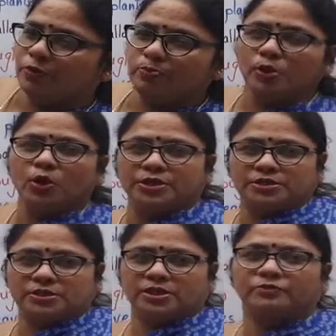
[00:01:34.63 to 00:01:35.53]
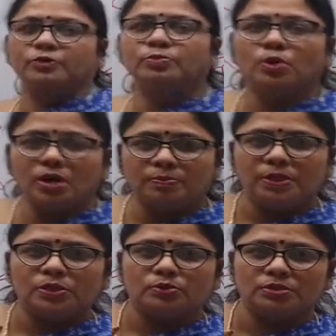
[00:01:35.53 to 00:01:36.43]
you blow a
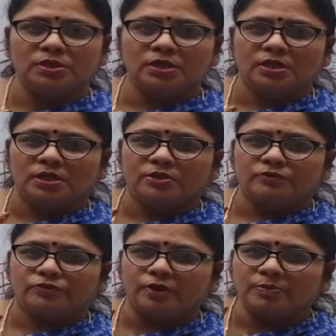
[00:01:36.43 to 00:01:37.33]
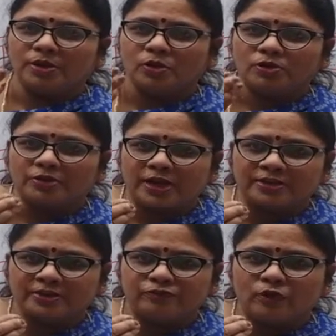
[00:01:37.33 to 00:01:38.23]
balloon, from a
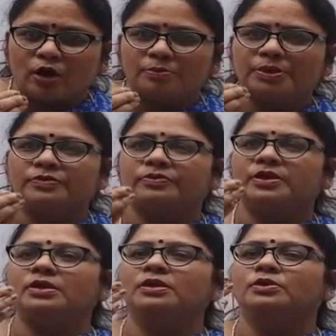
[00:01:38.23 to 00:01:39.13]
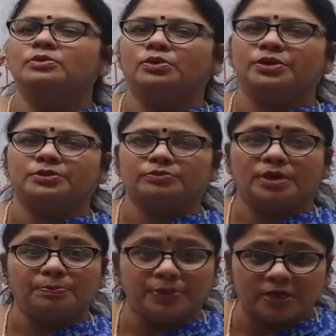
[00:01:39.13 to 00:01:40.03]
contracted form it will grow into
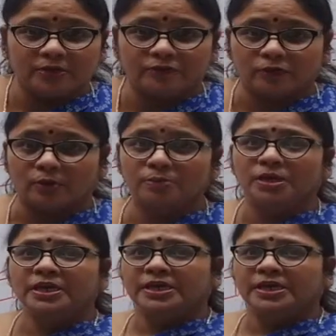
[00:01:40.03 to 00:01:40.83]
a bigger form.